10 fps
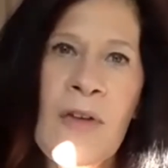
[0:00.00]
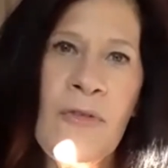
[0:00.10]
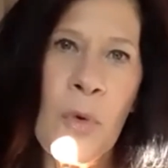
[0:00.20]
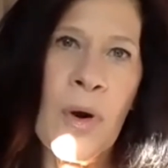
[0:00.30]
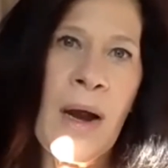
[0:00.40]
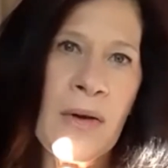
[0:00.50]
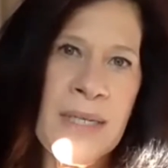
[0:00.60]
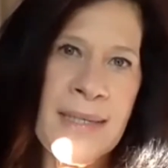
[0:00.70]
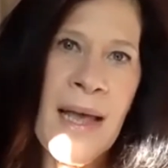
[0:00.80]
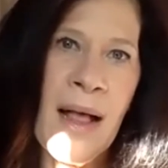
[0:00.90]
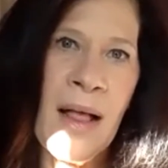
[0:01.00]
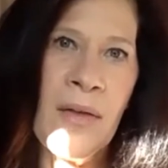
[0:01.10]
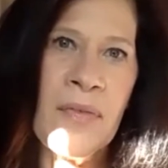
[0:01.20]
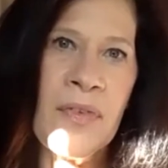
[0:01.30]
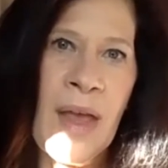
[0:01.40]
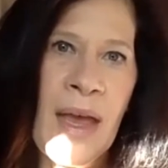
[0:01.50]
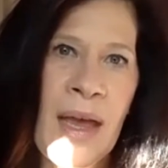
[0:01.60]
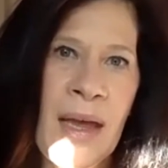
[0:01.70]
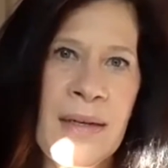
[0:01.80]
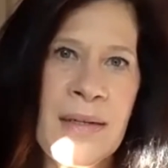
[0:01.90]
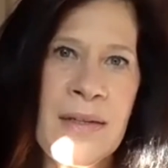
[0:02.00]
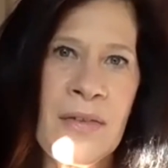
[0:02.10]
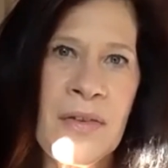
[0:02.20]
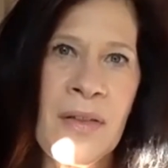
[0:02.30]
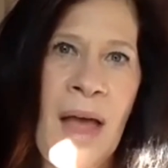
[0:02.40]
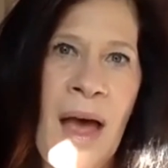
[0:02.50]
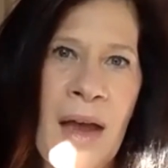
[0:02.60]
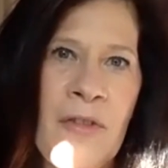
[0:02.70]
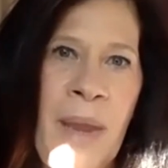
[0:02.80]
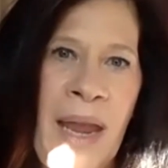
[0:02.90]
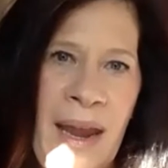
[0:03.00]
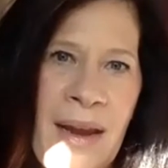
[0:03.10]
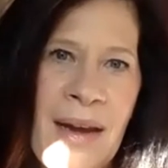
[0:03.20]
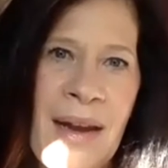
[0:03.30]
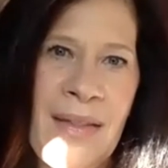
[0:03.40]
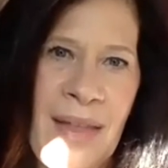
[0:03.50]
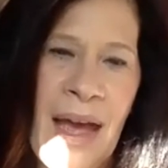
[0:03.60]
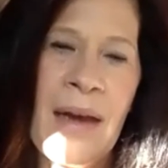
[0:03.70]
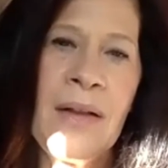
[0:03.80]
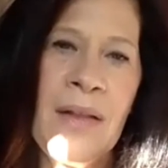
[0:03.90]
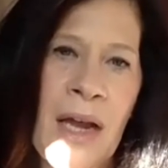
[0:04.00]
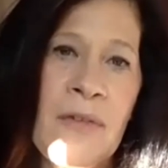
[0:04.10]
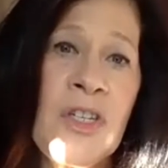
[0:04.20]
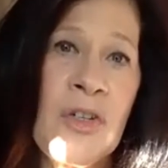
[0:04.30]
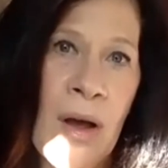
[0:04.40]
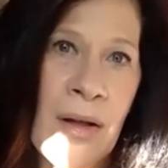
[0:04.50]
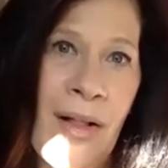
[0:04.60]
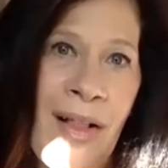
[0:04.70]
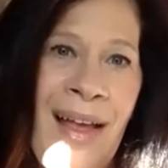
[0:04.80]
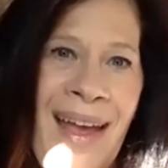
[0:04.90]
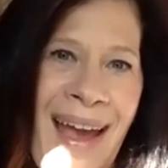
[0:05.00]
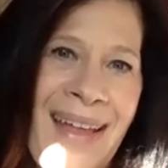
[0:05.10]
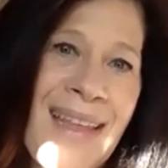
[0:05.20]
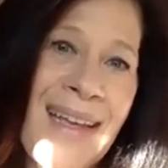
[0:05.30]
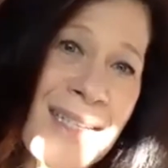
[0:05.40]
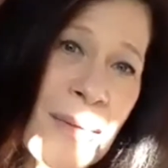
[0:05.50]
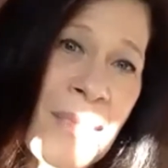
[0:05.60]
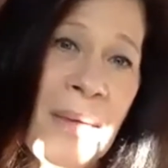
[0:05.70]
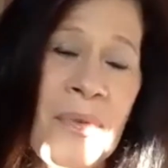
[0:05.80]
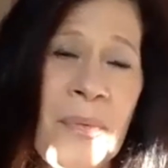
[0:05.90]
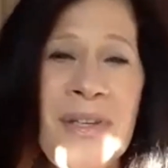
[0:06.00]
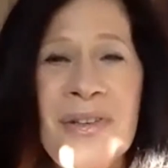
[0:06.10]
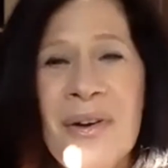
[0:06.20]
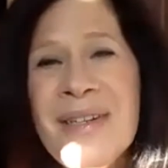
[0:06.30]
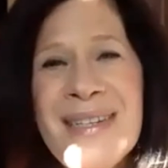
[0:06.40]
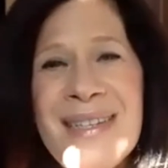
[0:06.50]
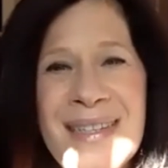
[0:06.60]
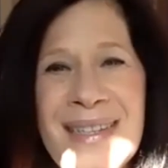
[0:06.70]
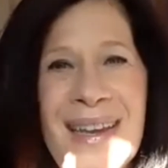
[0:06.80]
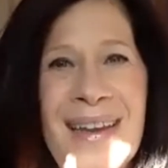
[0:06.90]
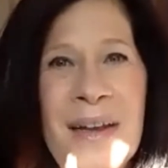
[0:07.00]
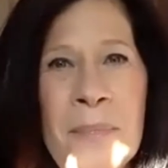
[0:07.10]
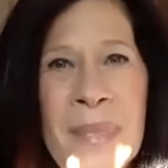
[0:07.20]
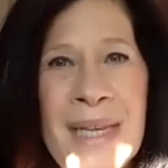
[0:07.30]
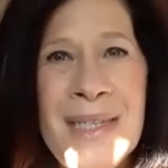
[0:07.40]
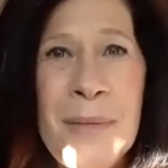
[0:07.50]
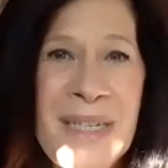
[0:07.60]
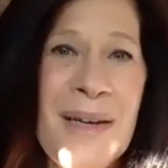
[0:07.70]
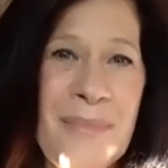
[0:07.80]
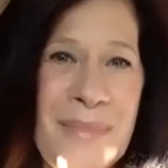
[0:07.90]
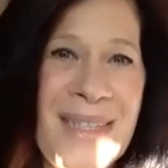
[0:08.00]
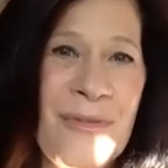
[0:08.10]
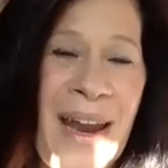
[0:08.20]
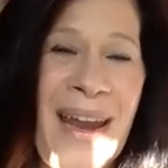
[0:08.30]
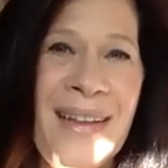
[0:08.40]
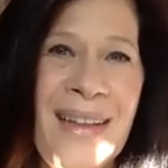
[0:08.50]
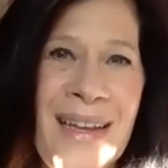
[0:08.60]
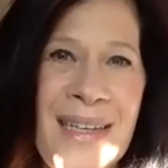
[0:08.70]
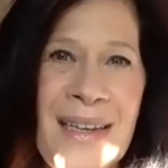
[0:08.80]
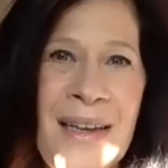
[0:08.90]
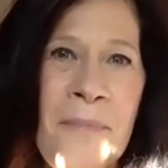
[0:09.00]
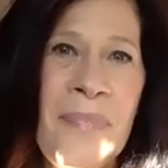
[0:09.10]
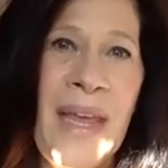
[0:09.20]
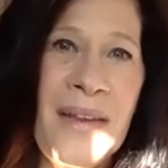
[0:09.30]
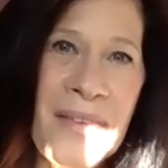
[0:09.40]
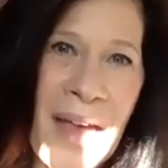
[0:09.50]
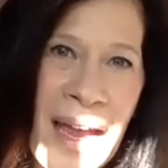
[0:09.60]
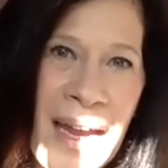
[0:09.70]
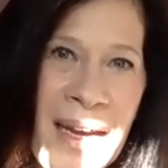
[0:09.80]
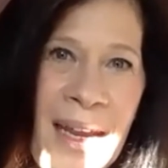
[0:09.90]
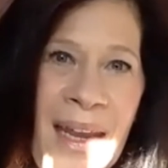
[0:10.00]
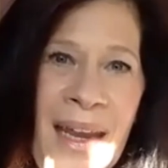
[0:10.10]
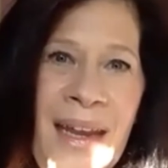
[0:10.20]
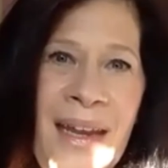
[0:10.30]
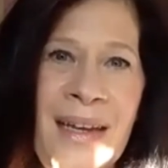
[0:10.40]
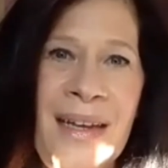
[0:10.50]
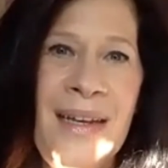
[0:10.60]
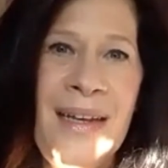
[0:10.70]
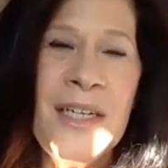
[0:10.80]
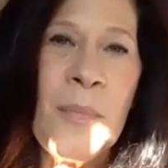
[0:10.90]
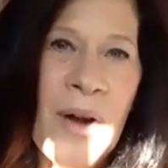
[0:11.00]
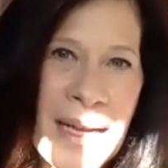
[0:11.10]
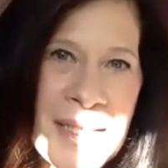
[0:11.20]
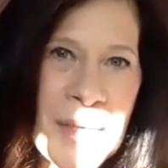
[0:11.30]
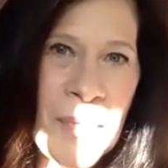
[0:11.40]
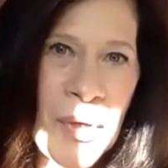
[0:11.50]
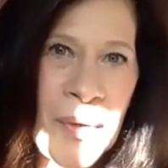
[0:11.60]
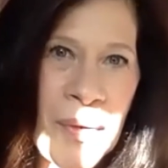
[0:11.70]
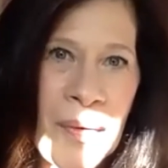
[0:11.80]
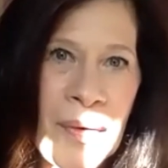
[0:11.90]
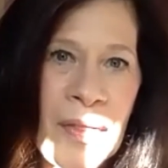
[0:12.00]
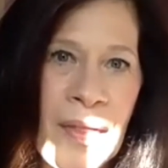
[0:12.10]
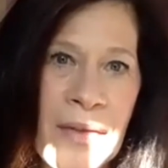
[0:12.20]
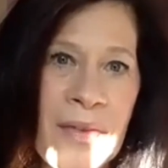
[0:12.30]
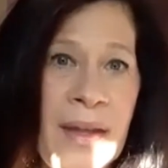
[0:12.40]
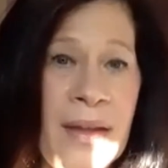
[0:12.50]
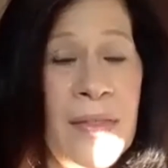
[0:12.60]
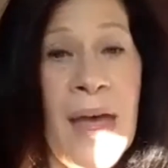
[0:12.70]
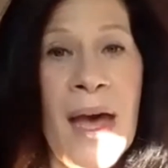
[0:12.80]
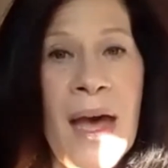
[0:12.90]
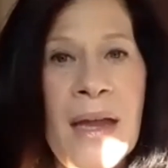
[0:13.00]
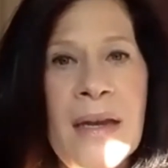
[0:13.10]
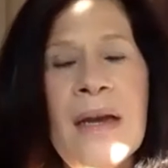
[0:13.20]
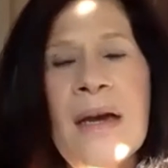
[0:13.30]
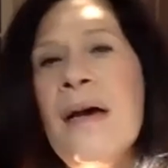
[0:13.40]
for ourselves. And there's a lot of pain in that and a lot of struggle. And then sometimes we start to see symptoms, right? Like anxiety, depressed mood, things like that,